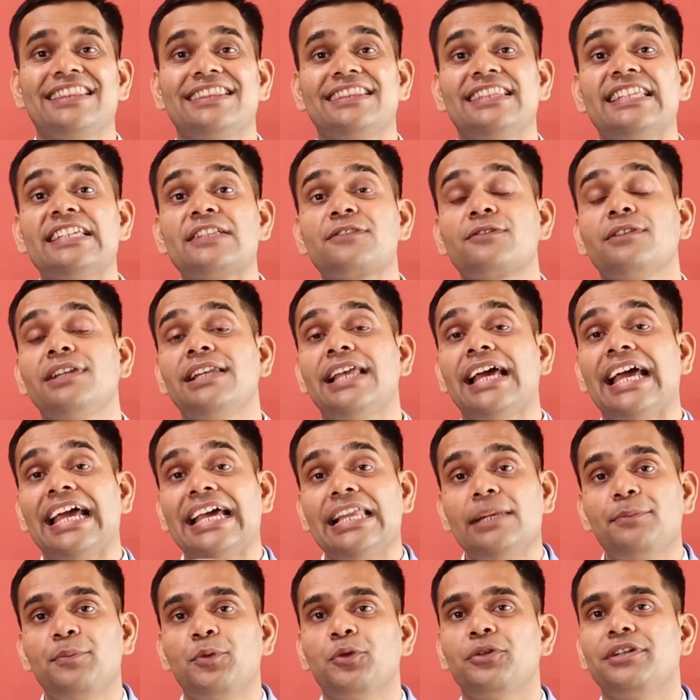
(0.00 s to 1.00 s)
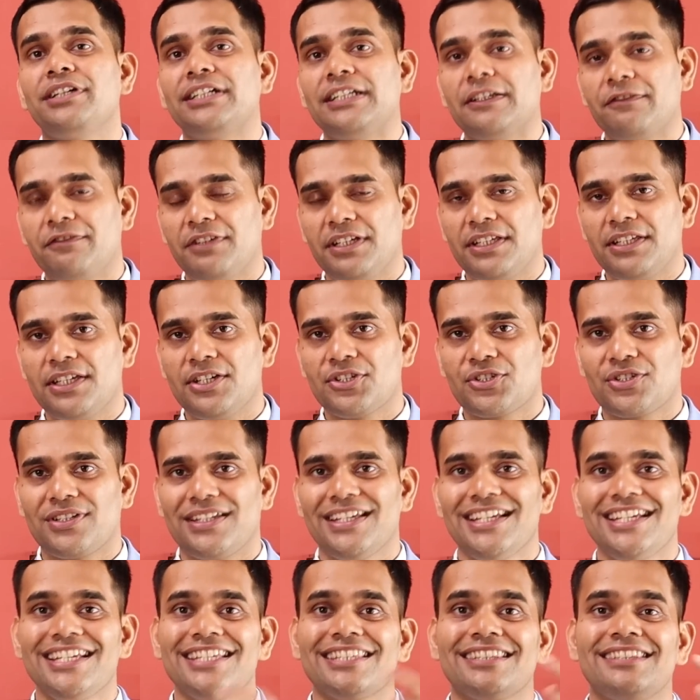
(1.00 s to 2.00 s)
and this will help you in
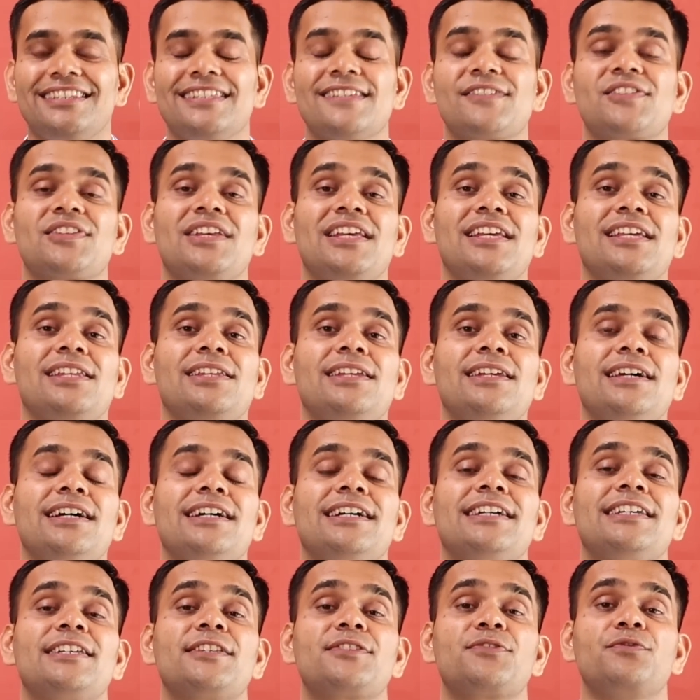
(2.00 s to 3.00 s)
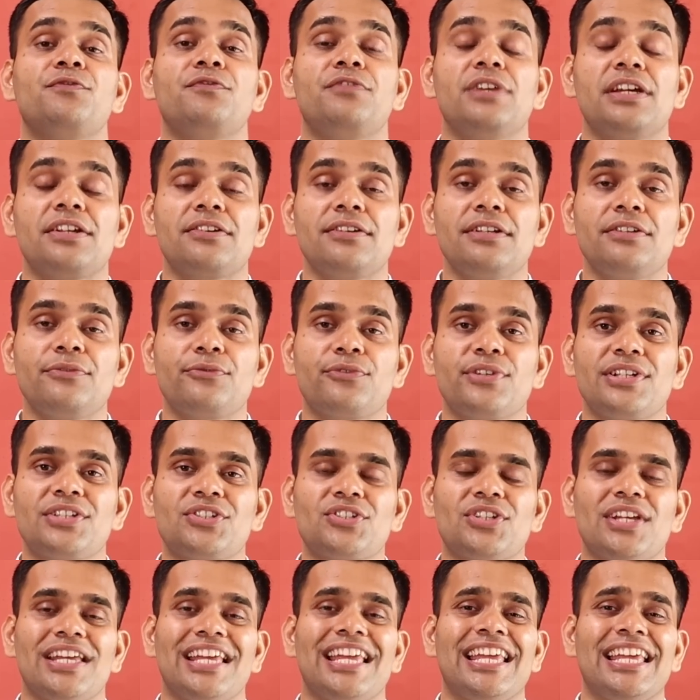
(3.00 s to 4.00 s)
defecation. This area is very
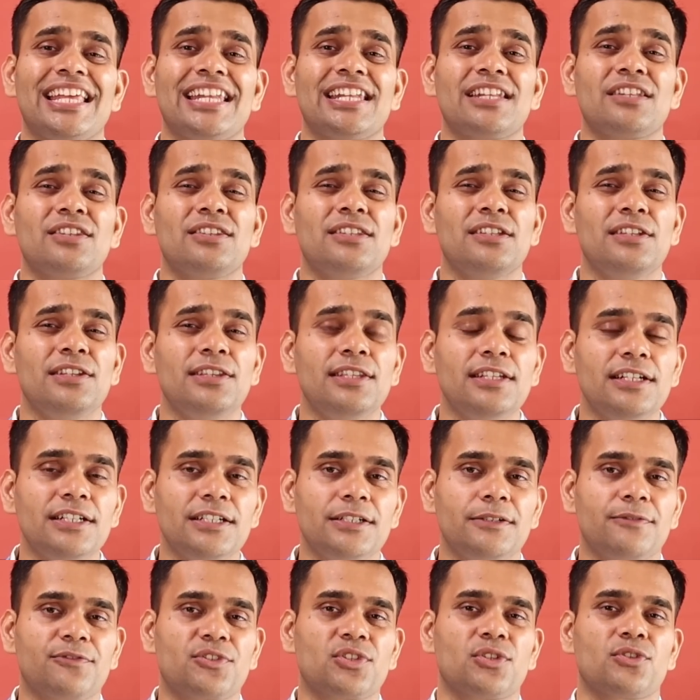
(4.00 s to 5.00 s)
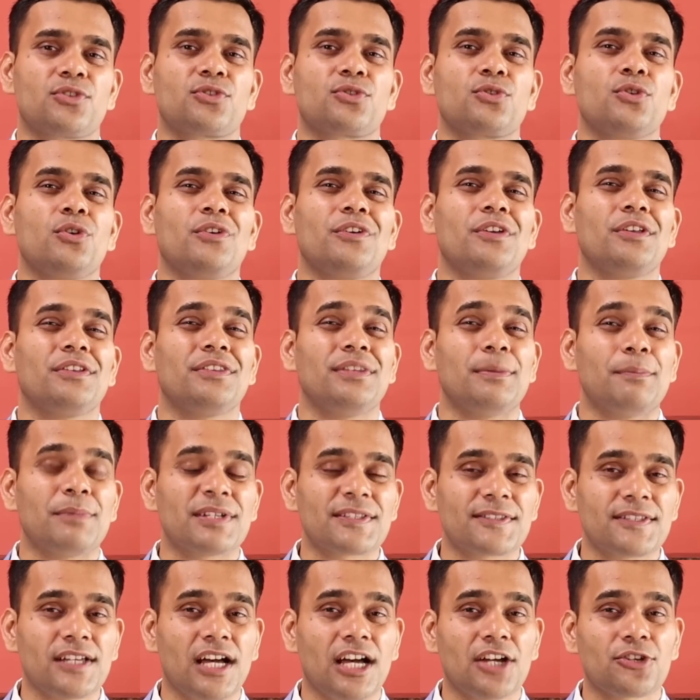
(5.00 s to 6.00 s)
rich in the nerves, so the
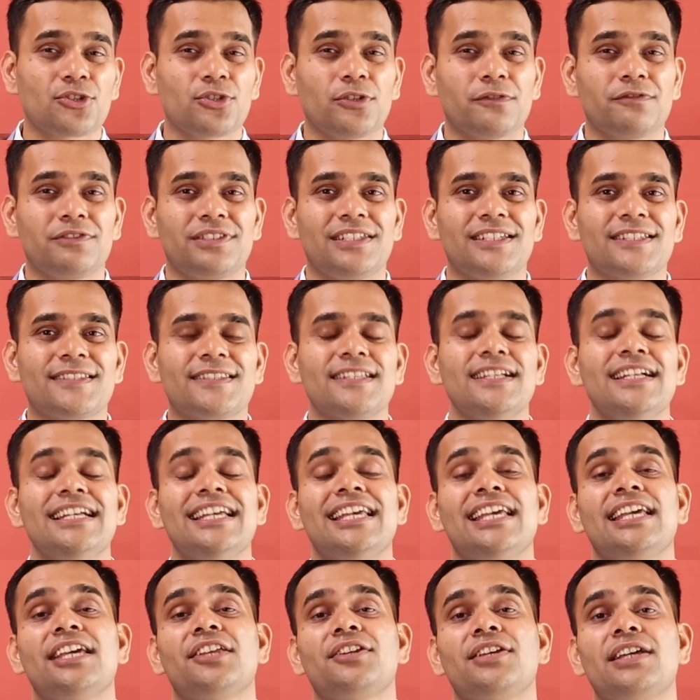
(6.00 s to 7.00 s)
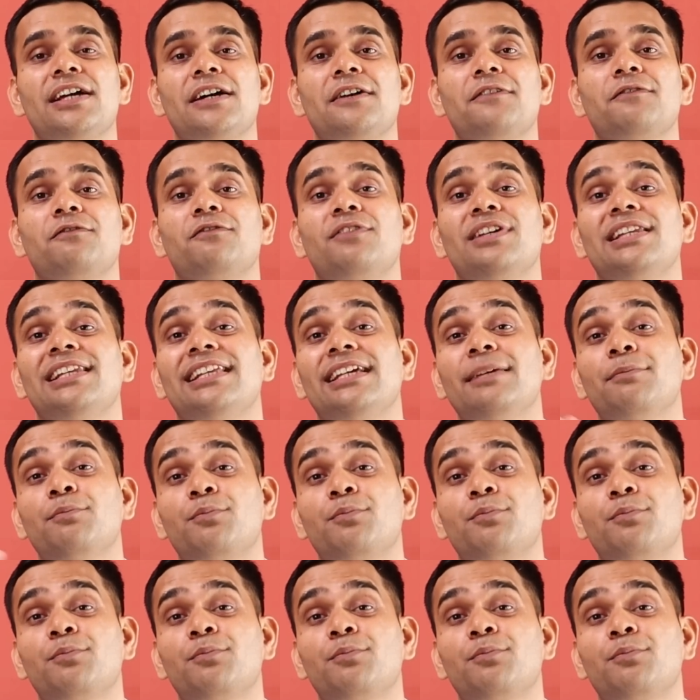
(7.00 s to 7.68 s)
massage of this area will